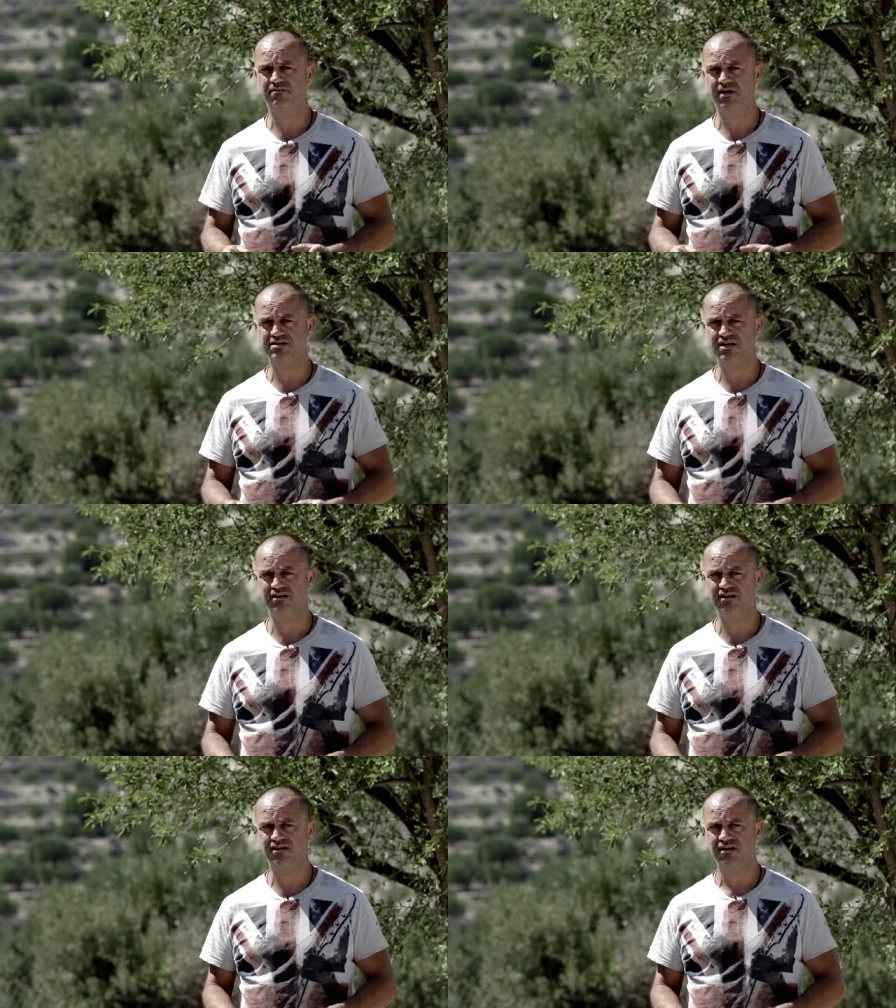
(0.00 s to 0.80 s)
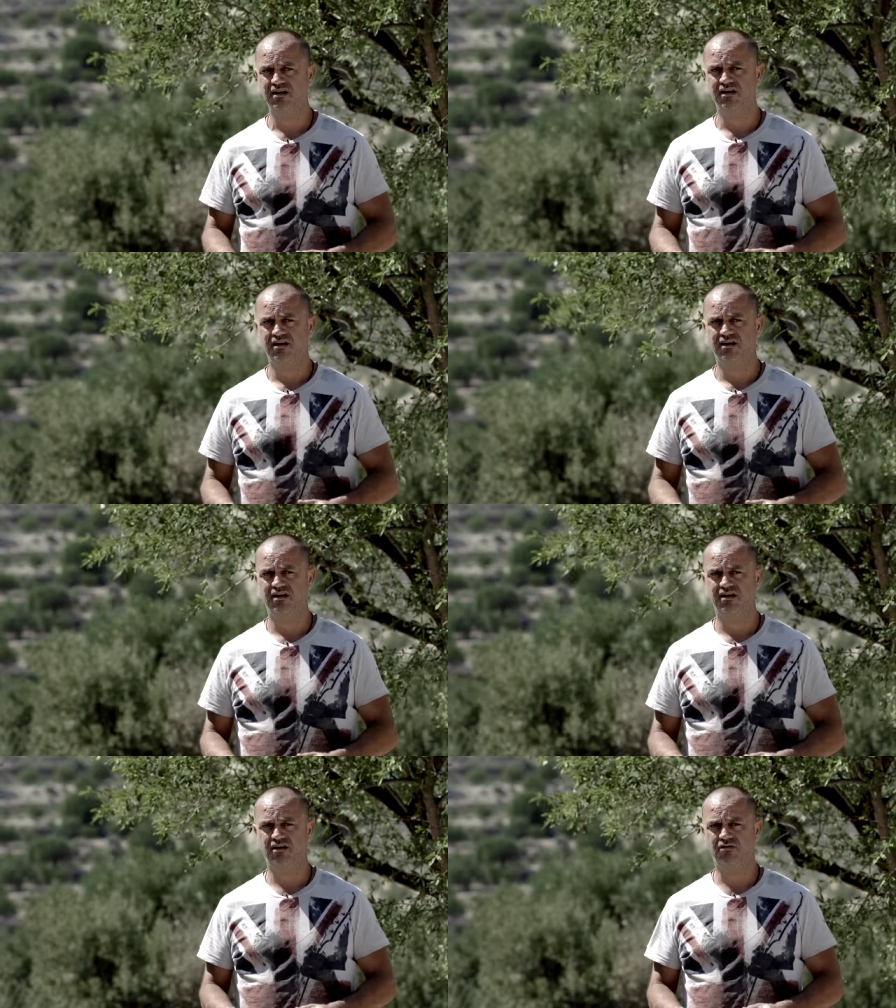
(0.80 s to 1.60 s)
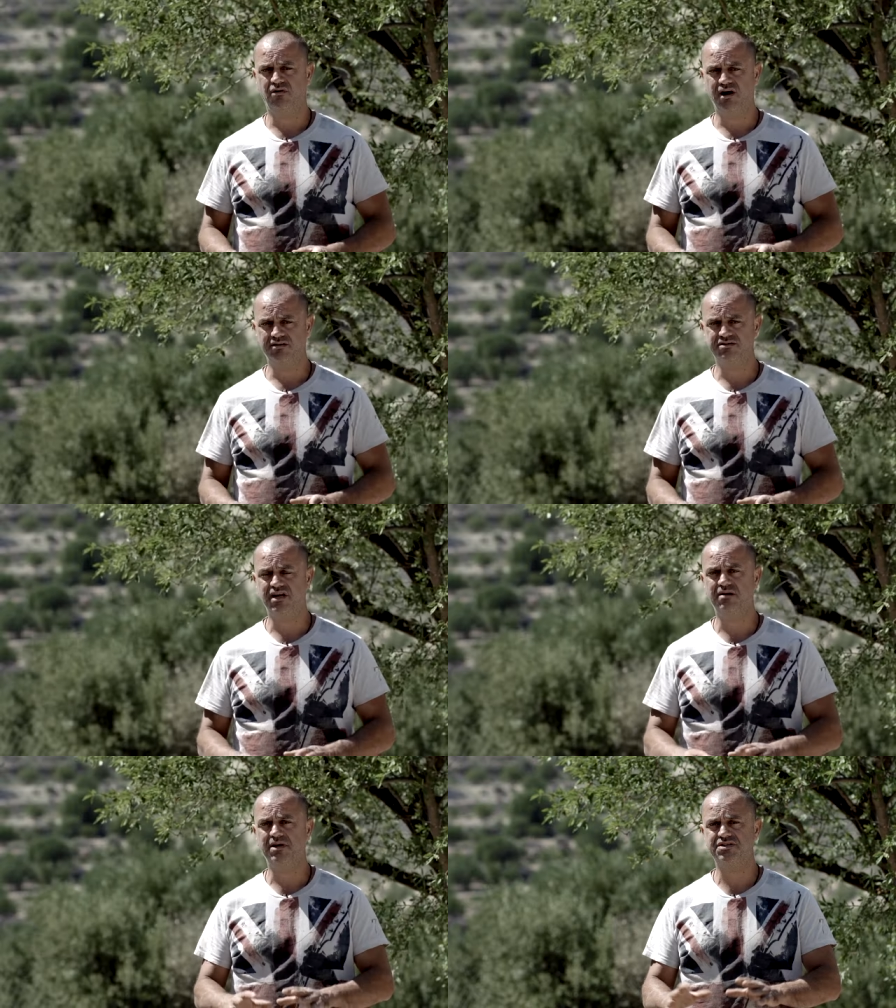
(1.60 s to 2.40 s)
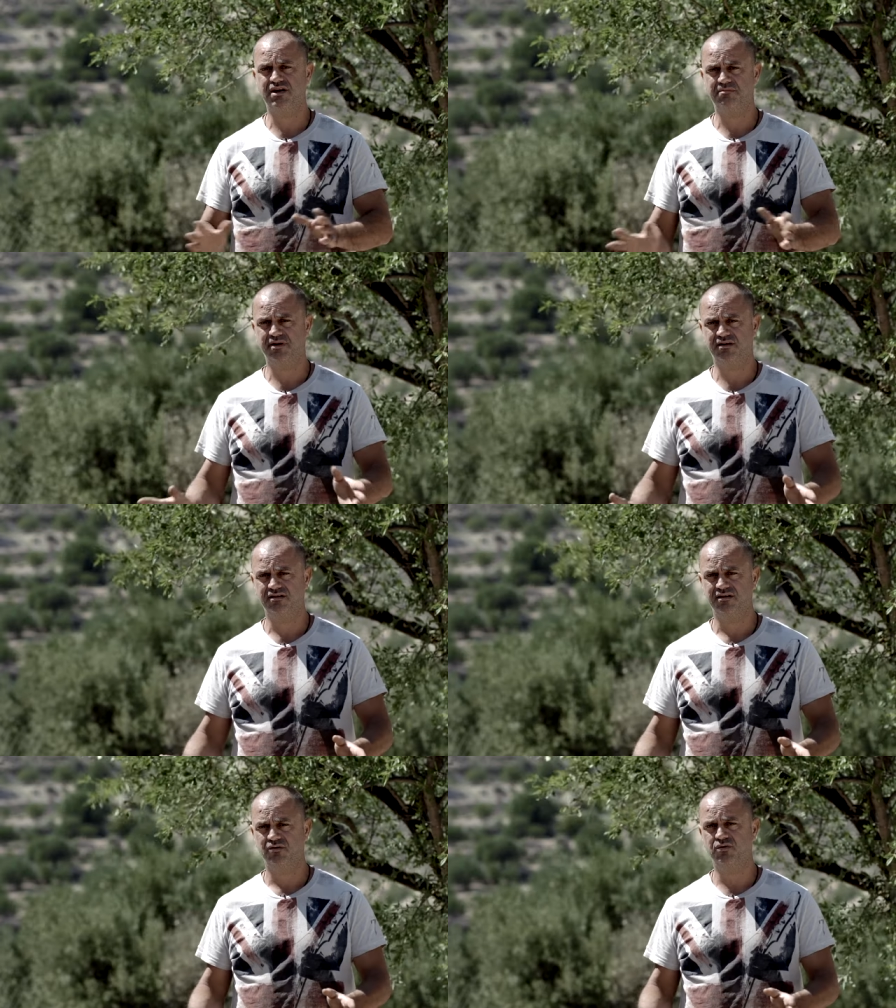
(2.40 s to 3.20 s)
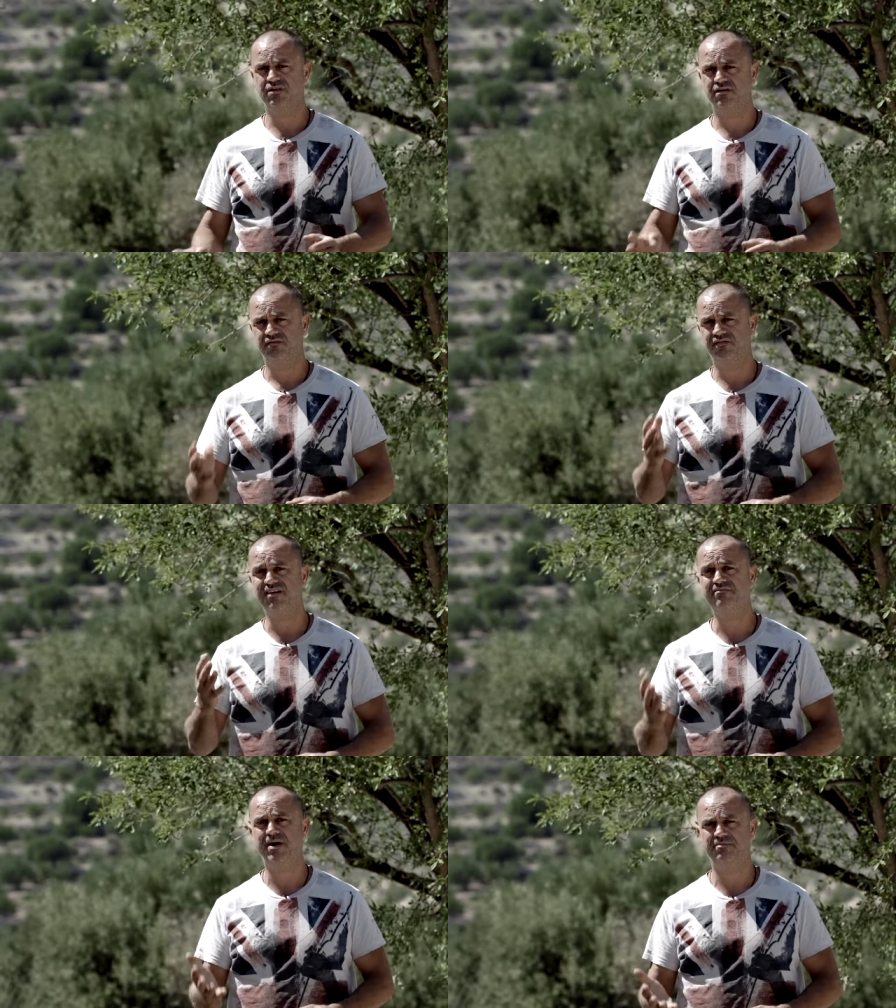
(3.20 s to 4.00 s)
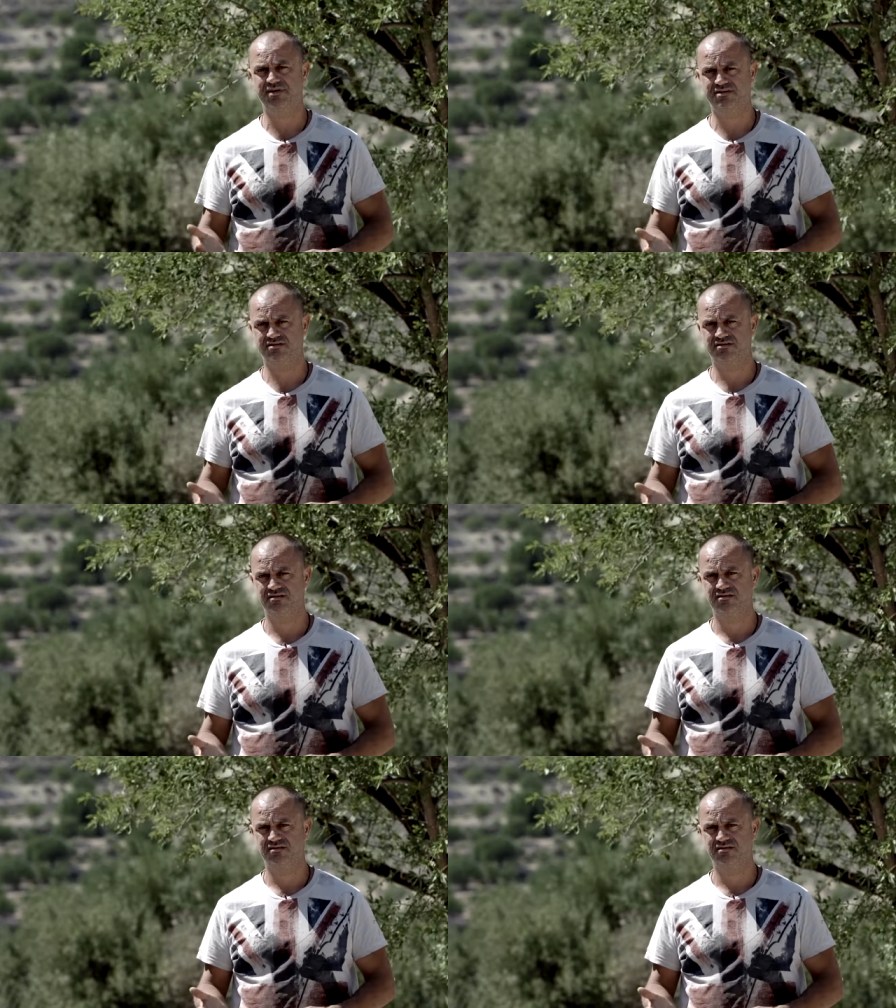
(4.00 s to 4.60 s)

my shelter one German Shepherd with five puppies.